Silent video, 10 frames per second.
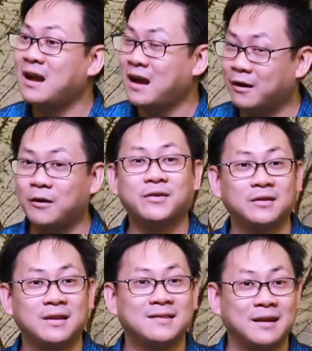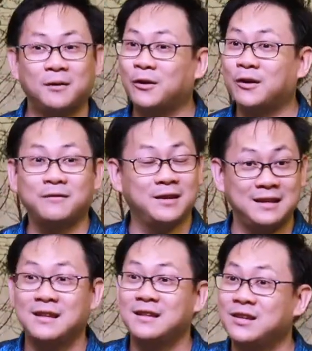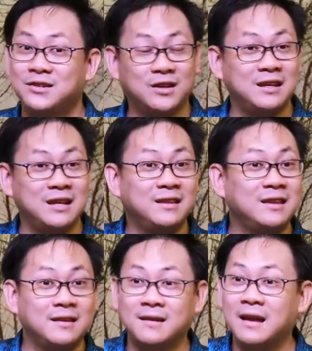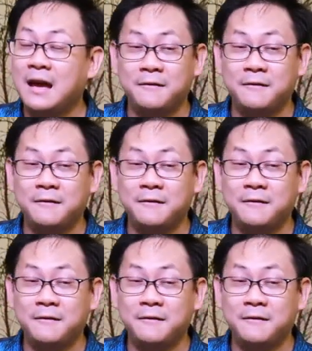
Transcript: are also the same Lord of the Indonesian, Indian,